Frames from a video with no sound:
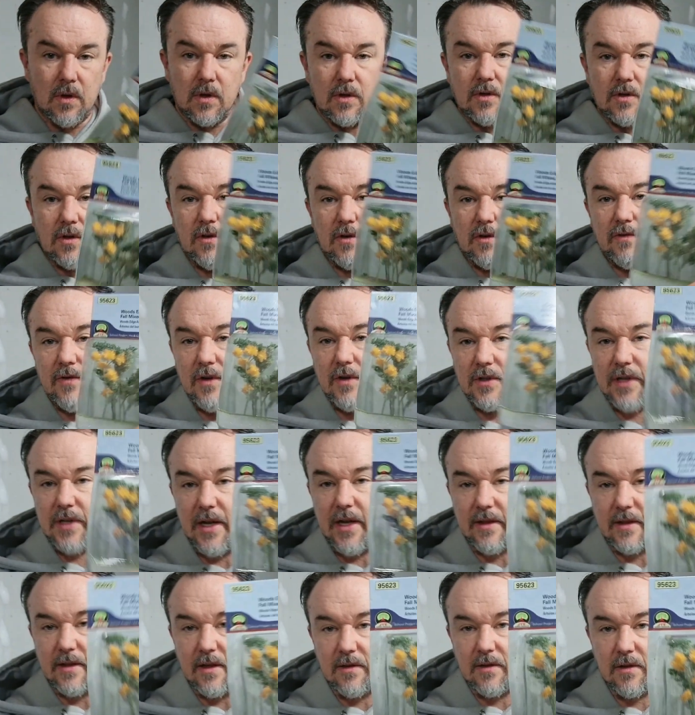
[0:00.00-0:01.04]
So first
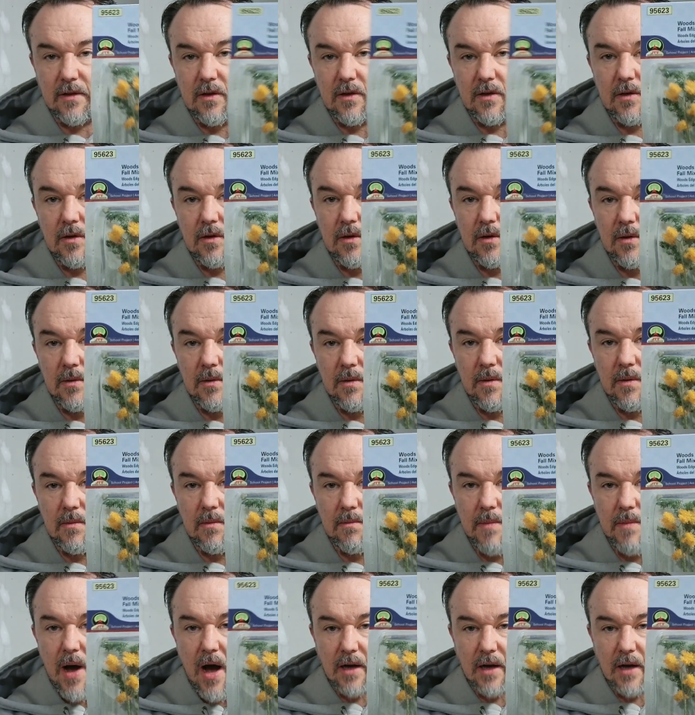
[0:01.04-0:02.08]
got this little
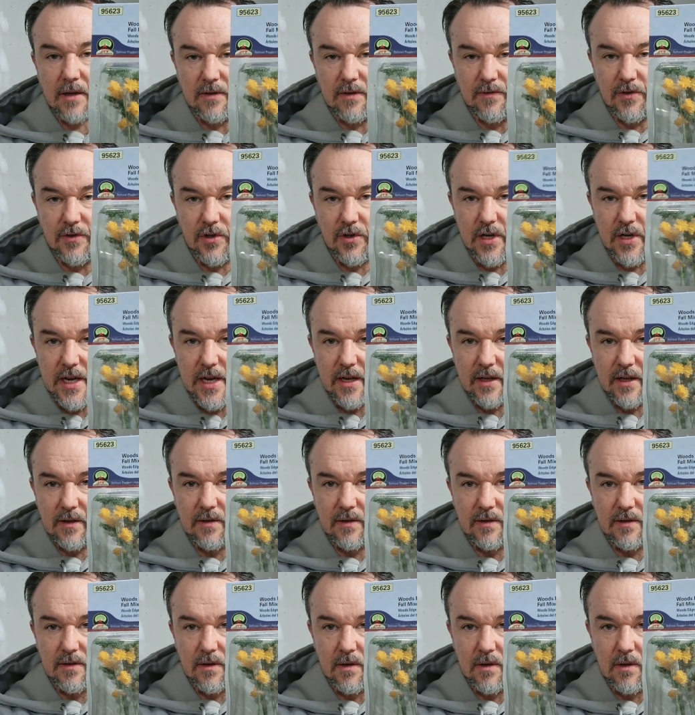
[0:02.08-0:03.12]
box of
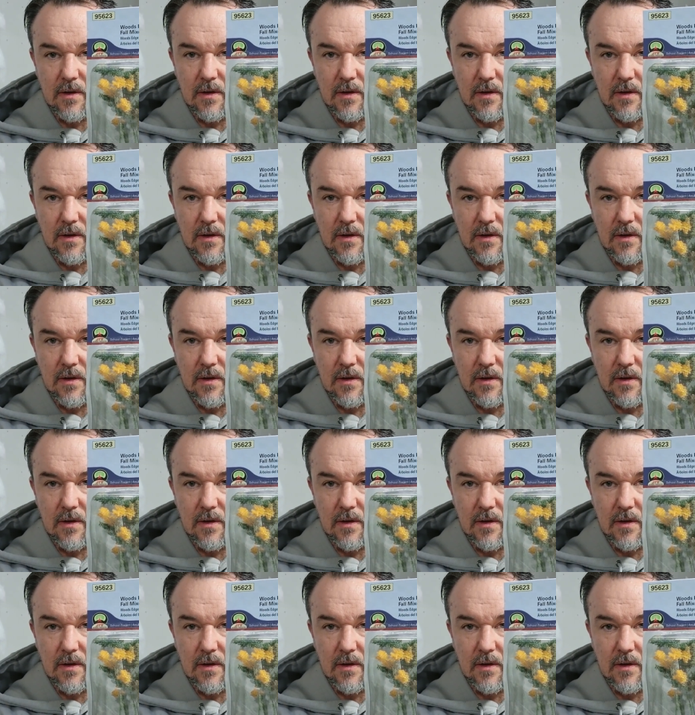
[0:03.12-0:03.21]
trees.